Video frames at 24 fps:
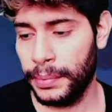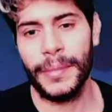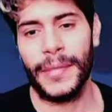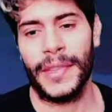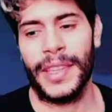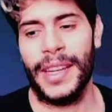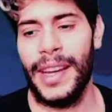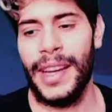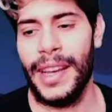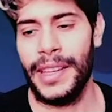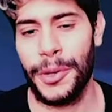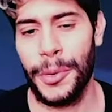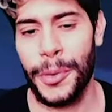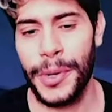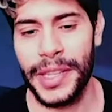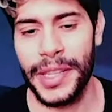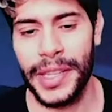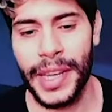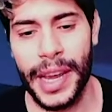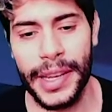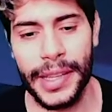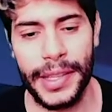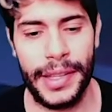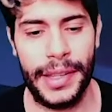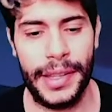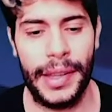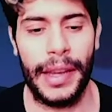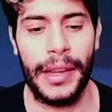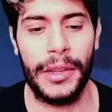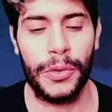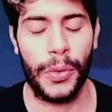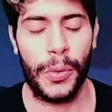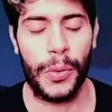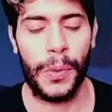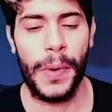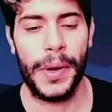As always, guys,
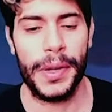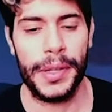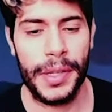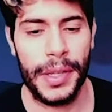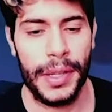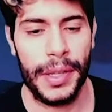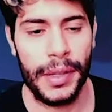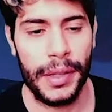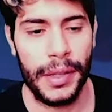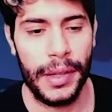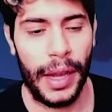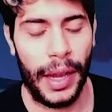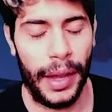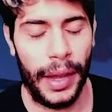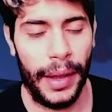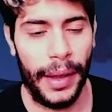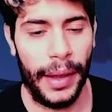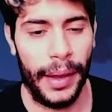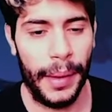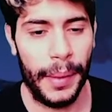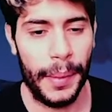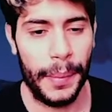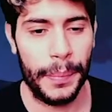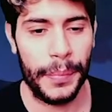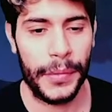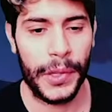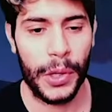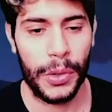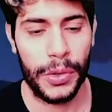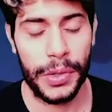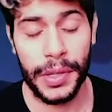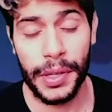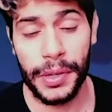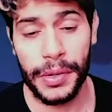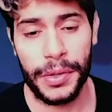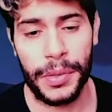thanks for watching.
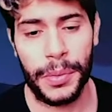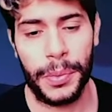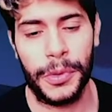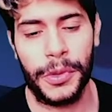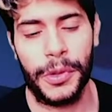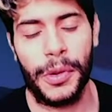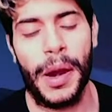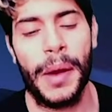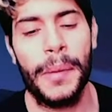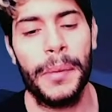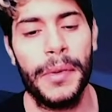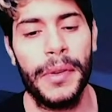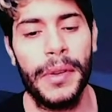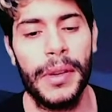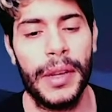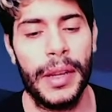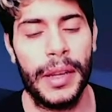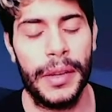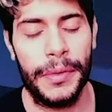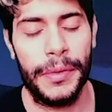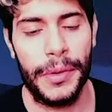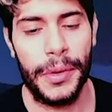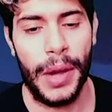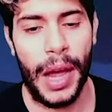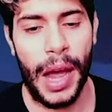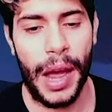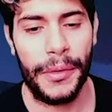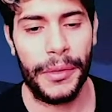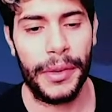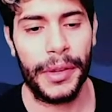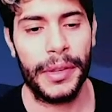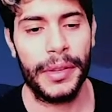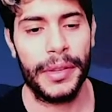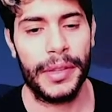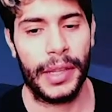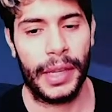Consider subscribing if you
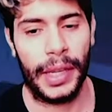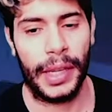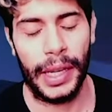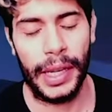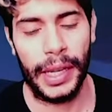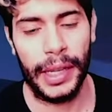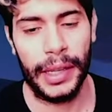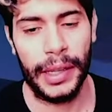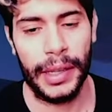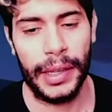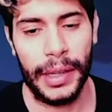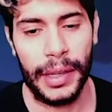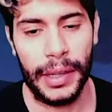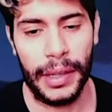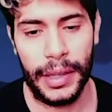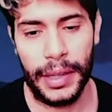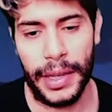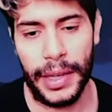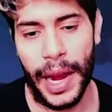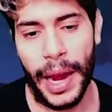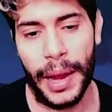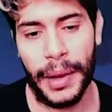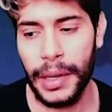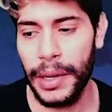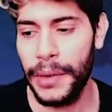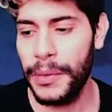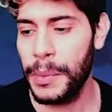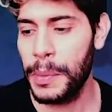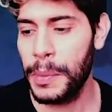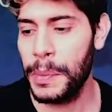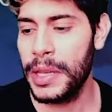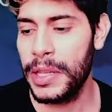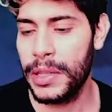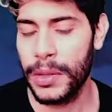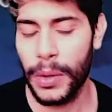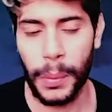haven't, and yeah, leaving
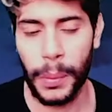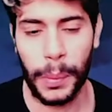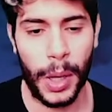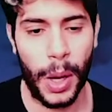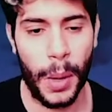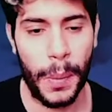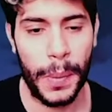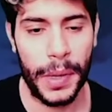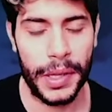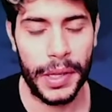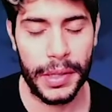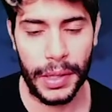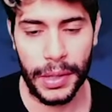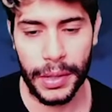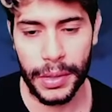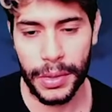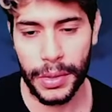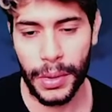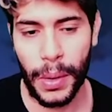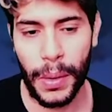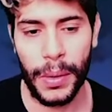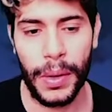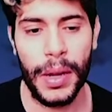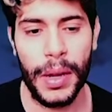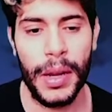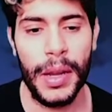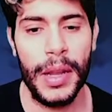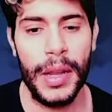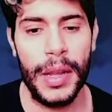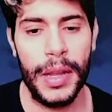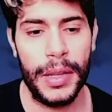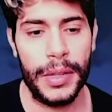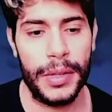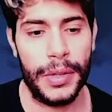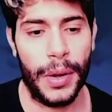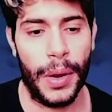me some comments and so on.
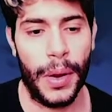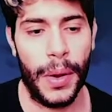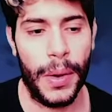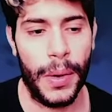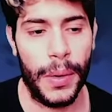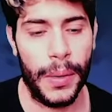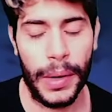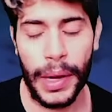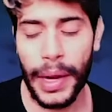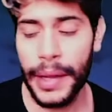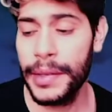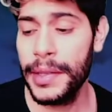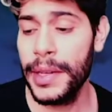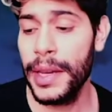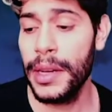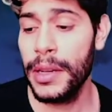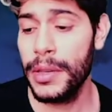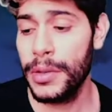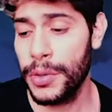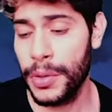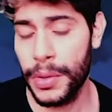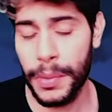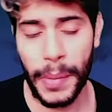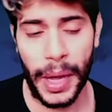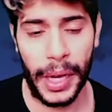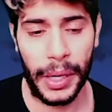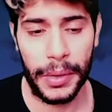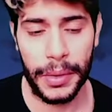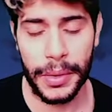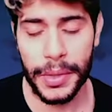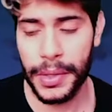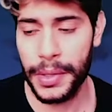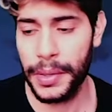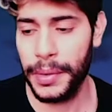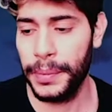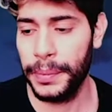So let's get into the battles.